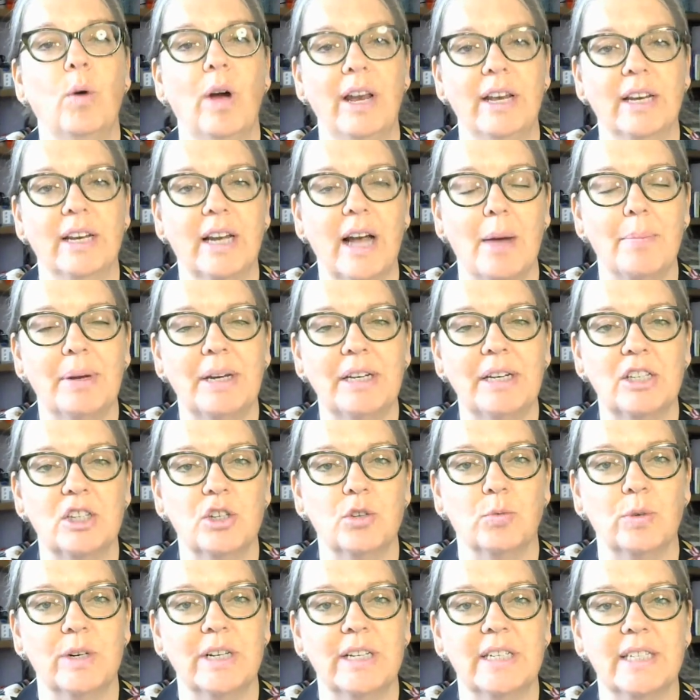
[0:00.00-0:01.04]
when coming
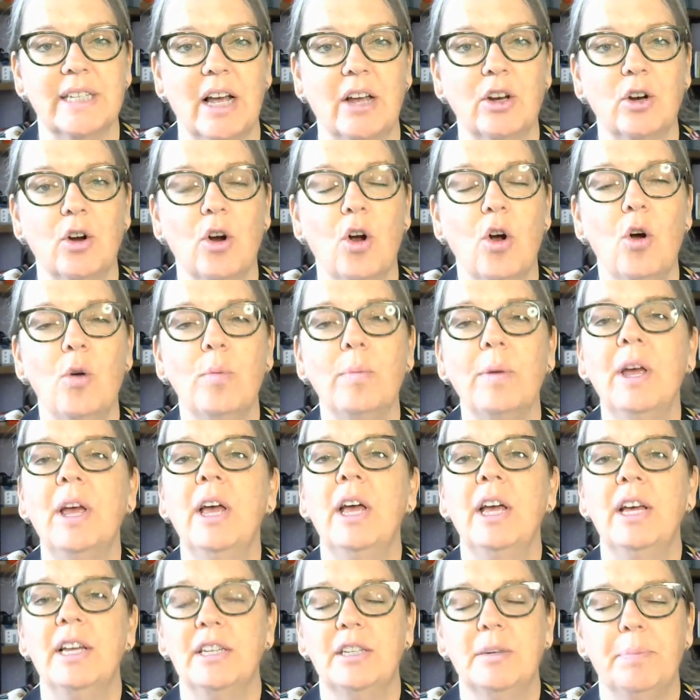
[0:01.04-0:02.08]
to resell your home,
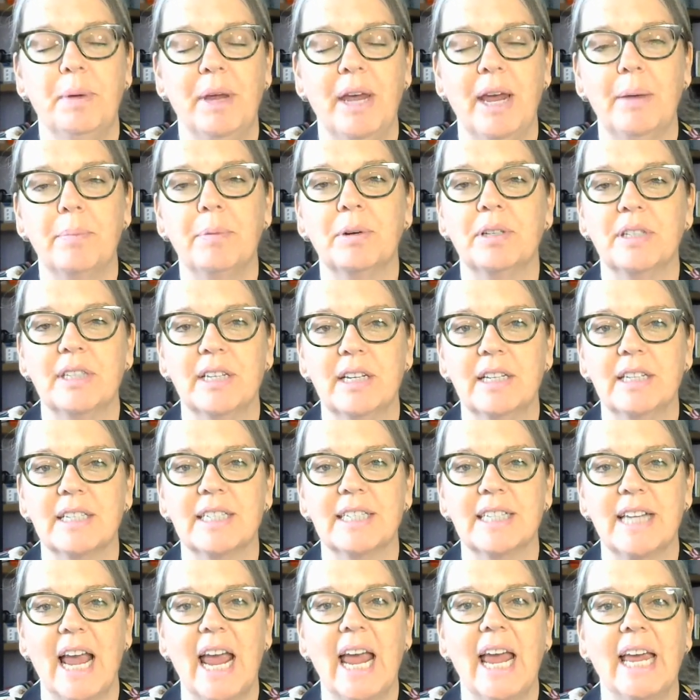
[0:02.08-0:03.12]
to be able to
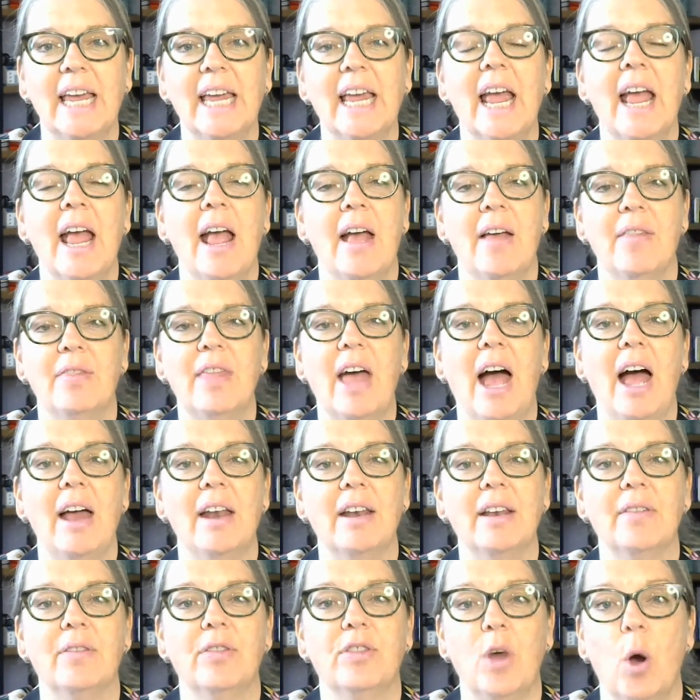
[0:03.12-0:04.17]
say
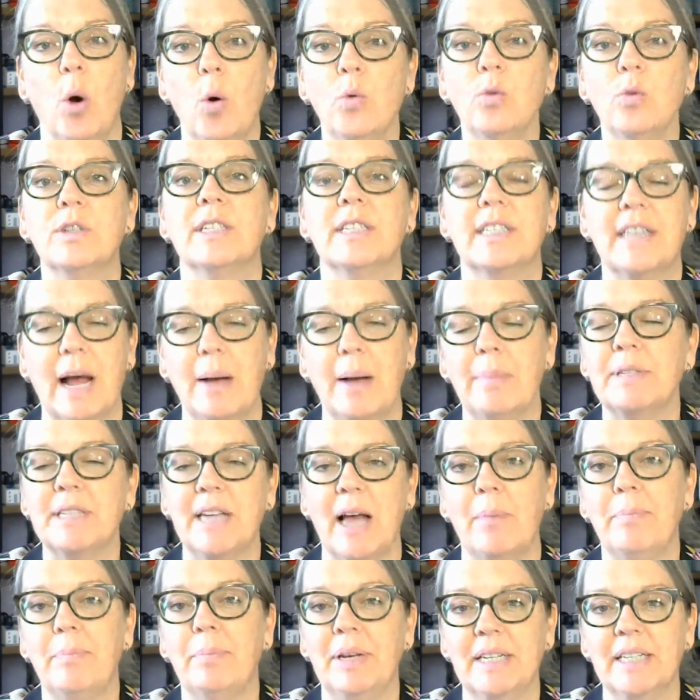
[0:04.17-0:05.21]
that those steps
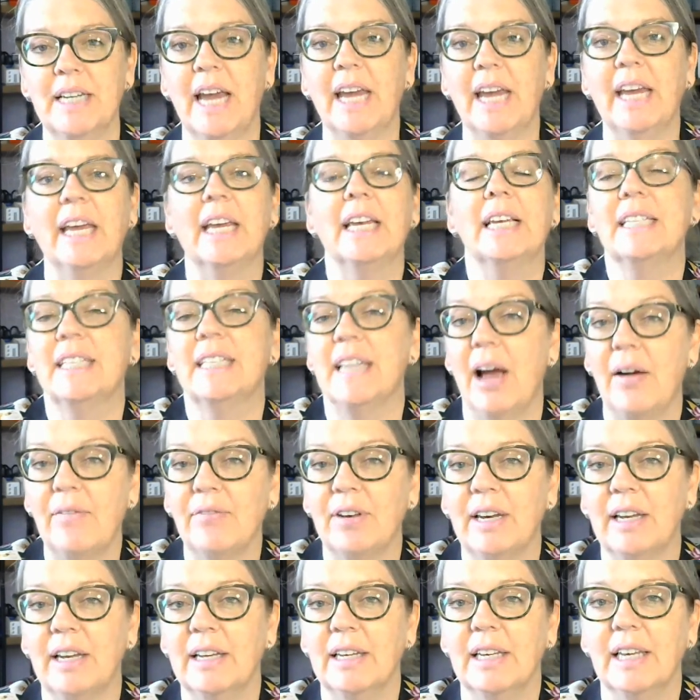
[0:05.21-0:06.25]
have been taken
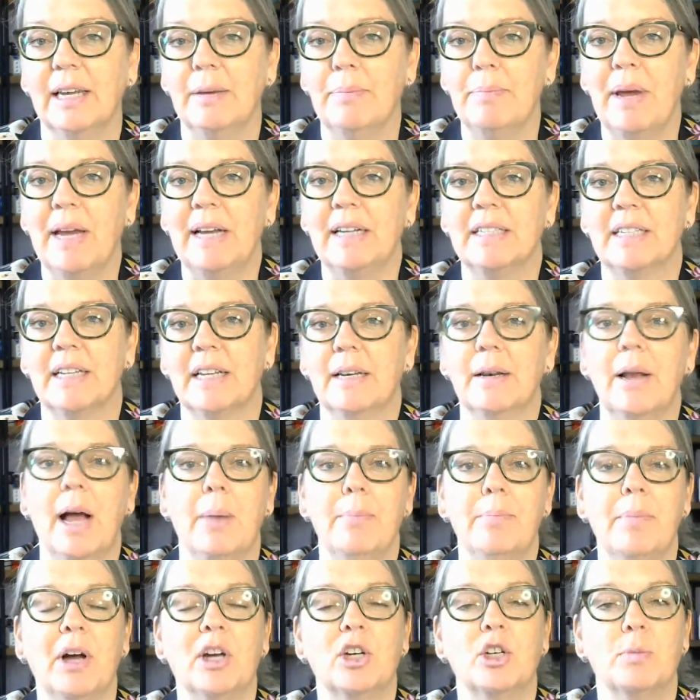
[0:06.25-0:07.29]
definitely makes it a
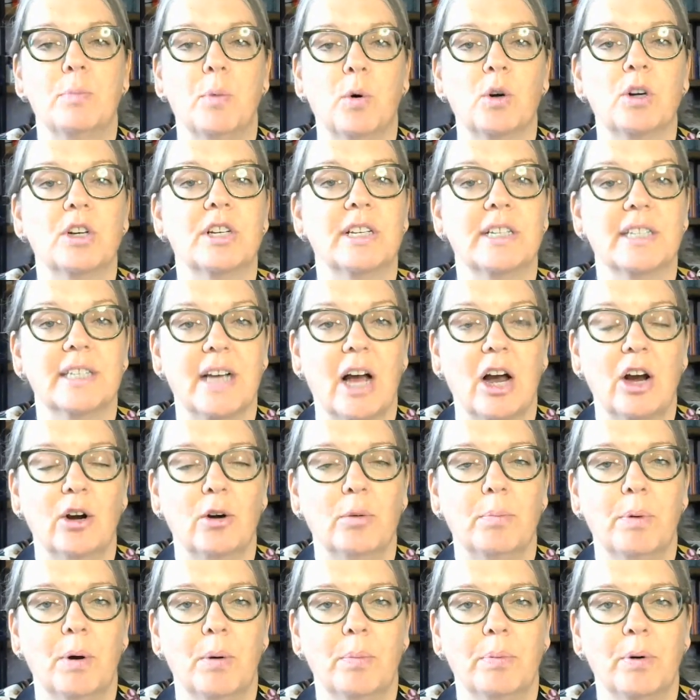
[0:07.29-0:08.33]
much more
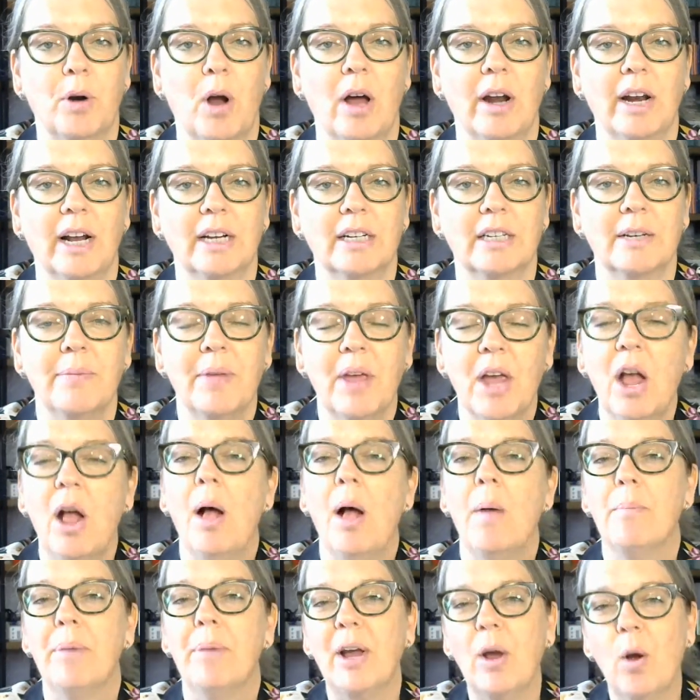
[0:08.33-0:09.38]
desirable product.
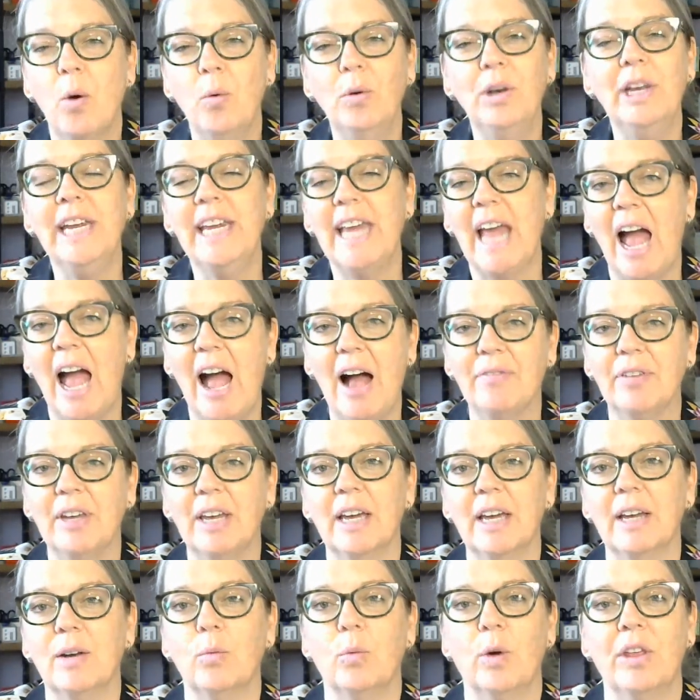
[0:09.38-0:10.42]
My only
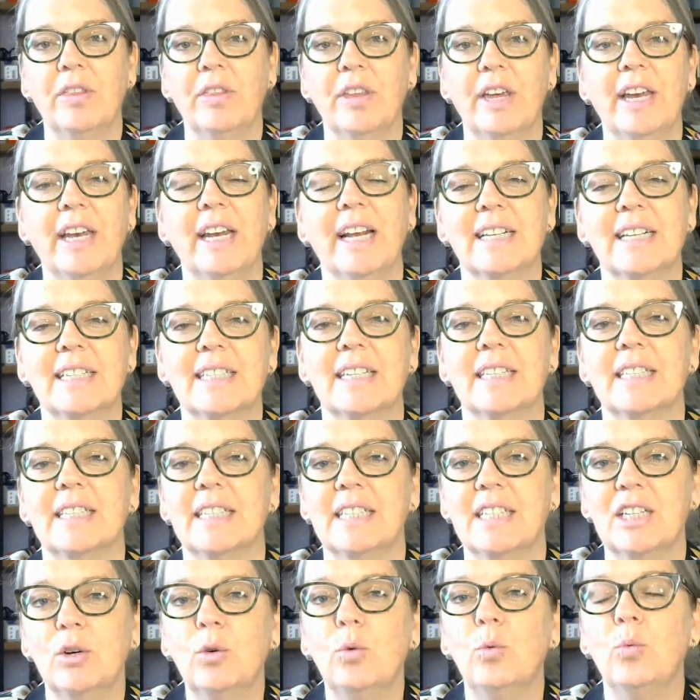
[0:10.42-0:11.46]
caveat with it is it's
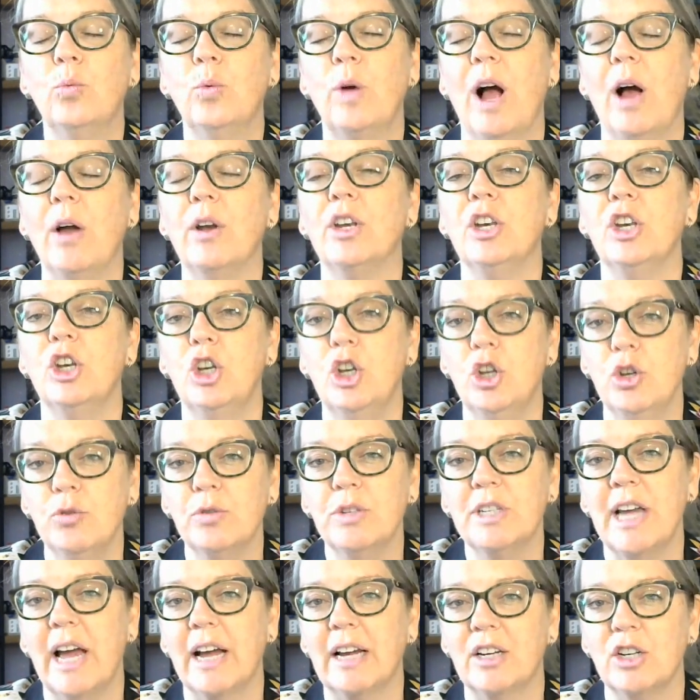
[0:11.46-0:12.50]
still a new
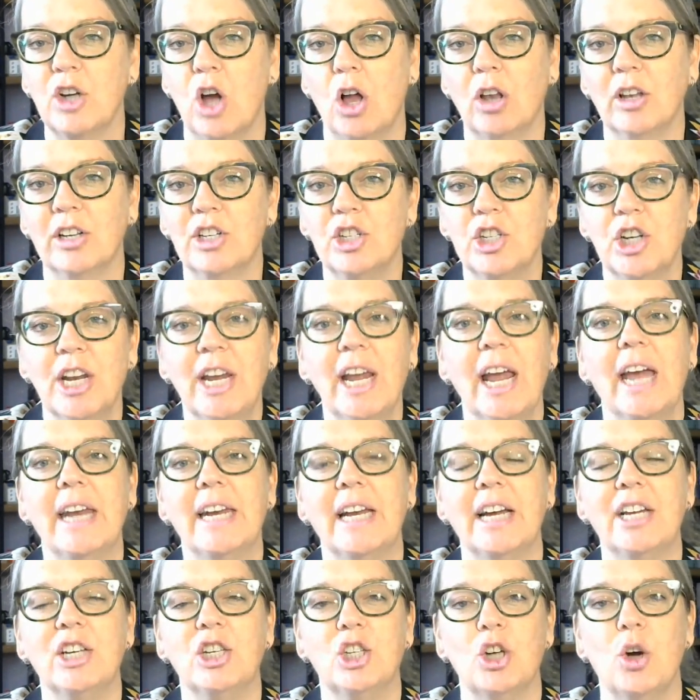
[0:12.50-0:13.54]
technology,
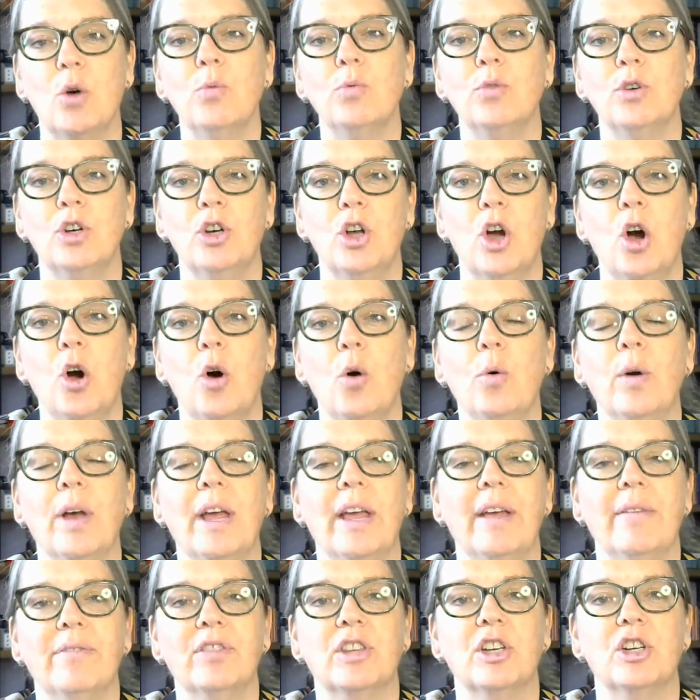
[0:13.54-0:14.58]
and I don't know
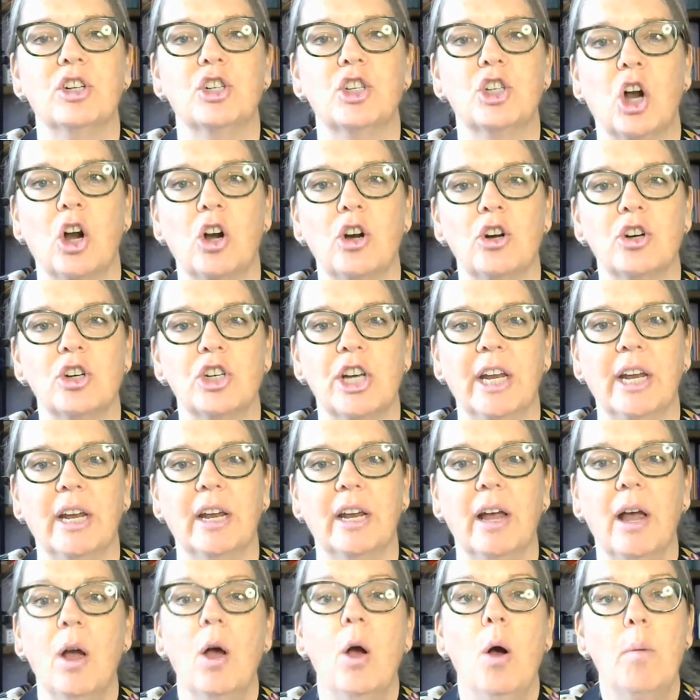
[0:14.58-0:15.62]
if the
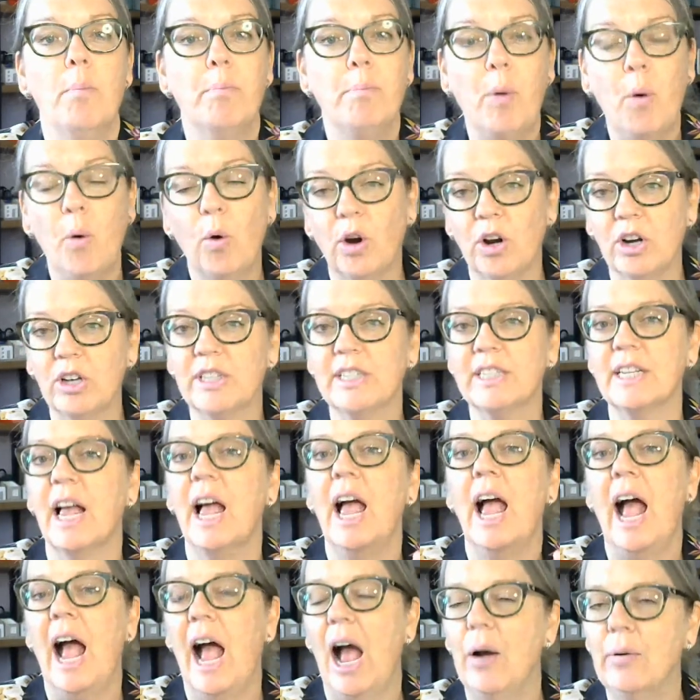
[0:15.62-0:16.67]
charging ports,
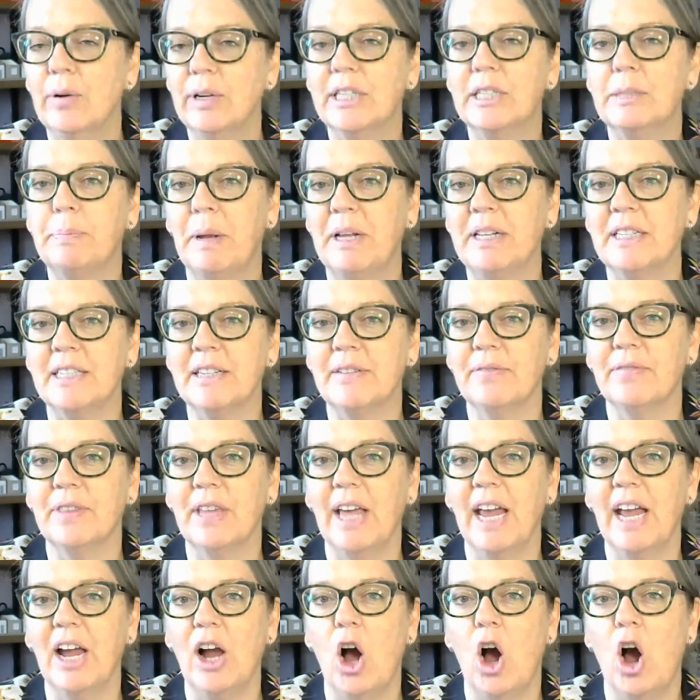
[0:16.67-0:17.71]
how expensive
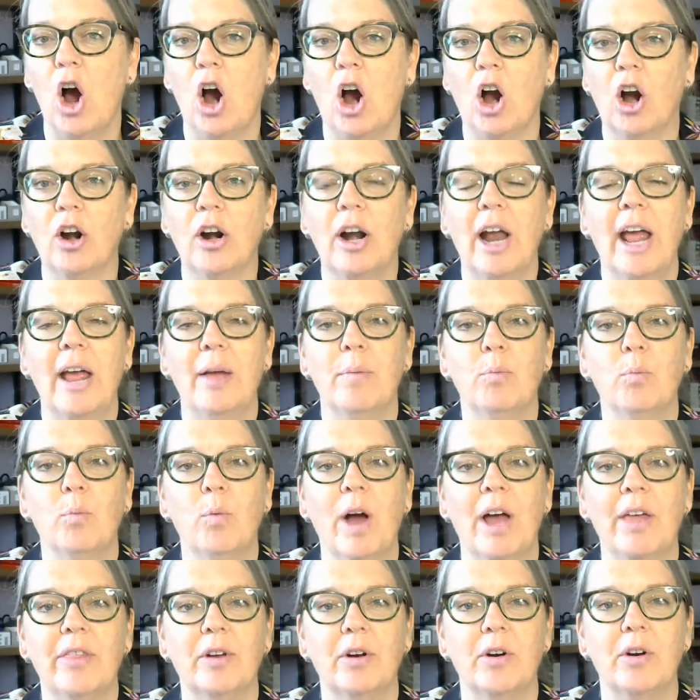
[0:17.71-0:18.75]
they are, and
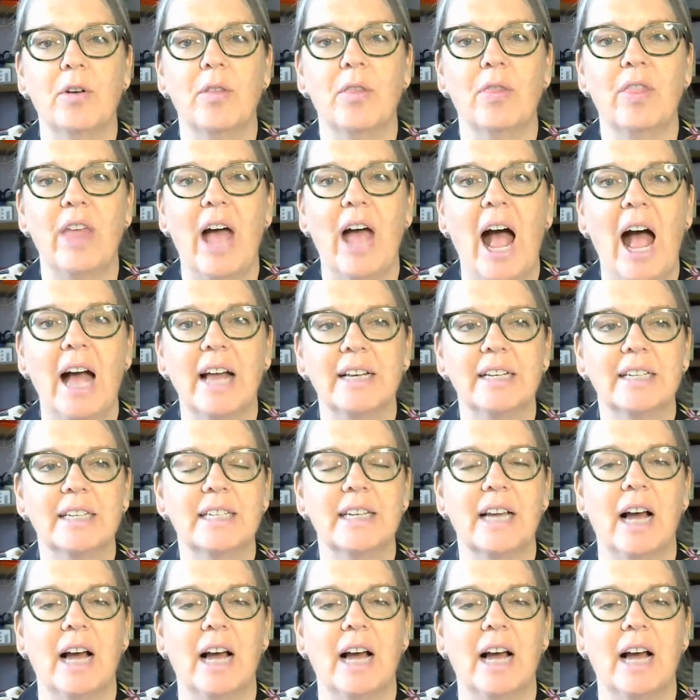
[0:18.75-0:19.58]
whether that,